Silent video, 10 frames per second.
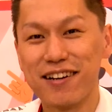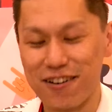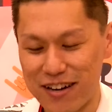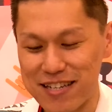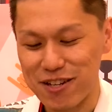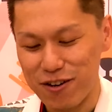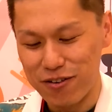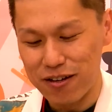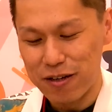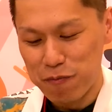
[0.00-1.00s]
All right.
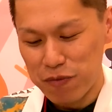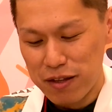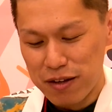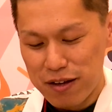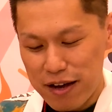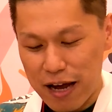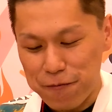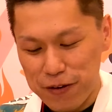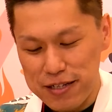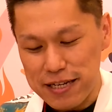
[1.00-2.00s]
So at
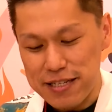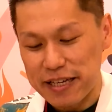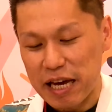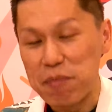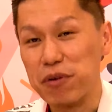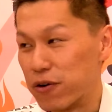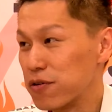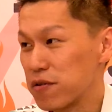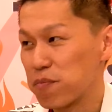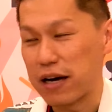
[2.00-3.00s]
first it's a gamble,
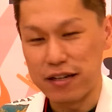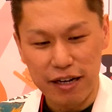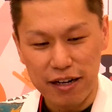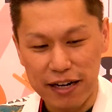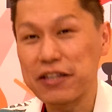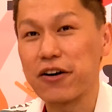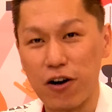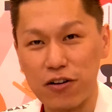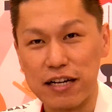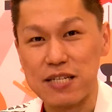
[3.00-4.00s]
but later
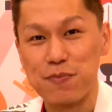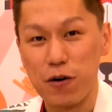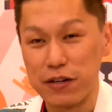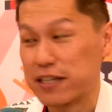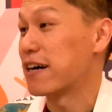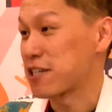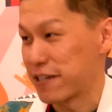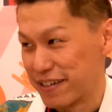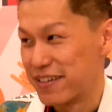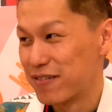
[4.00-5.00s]
on it's more of a
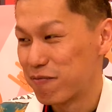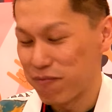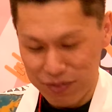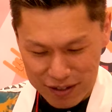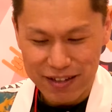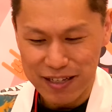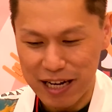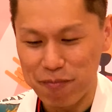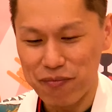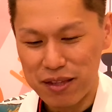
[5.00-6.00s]
deduction. Oh, okay.
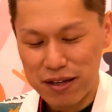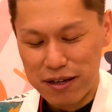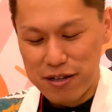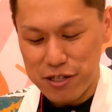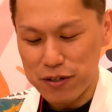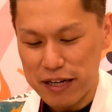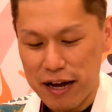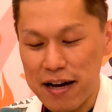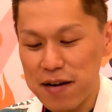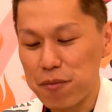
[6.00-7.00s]
Yeah. So there
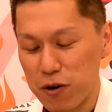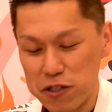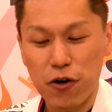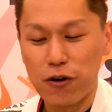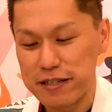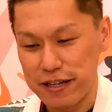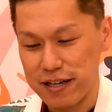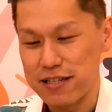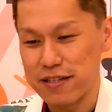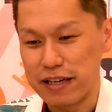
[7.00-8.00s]
are more
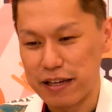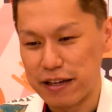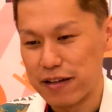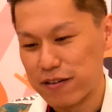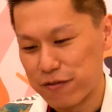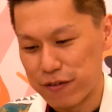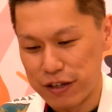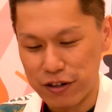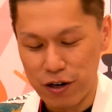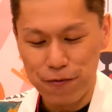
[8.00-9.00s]
choices, you know,